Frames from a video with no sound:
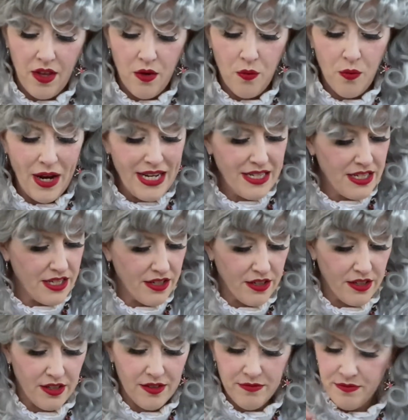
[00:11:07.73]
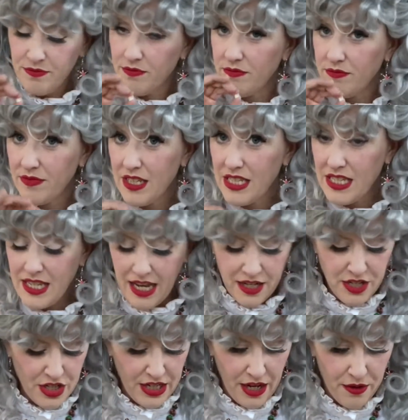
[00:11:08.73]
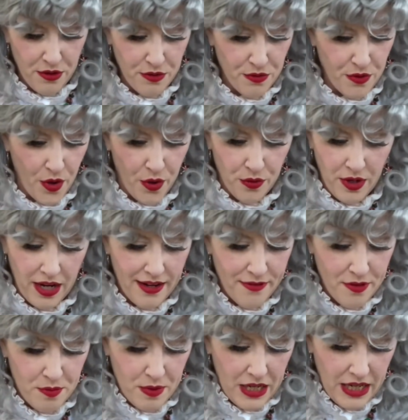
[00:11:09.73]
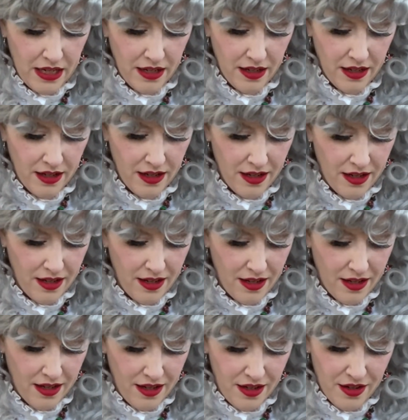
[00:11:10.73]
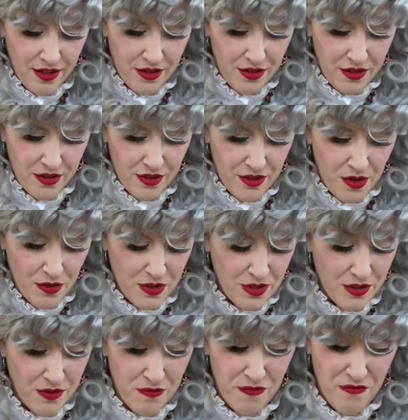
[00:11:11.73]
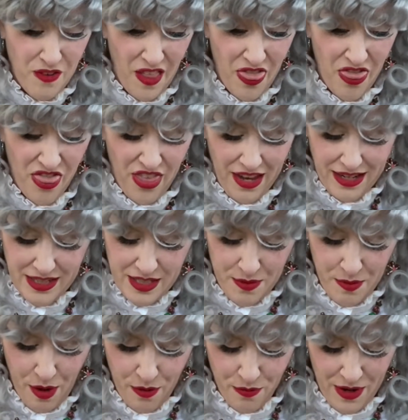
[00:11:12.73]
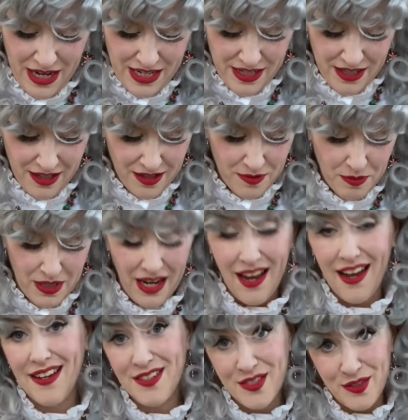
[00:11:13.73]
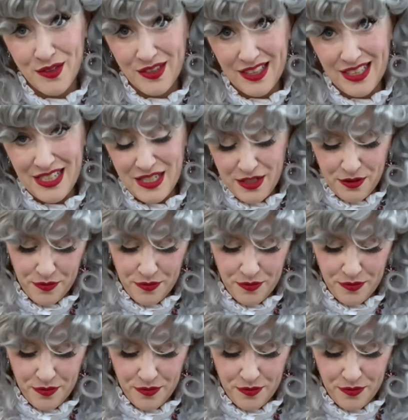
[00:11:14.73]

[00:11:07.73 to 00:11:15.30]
Reindeer, this is actually how you know not everybody knows fun things about reindeer, but I certainly do.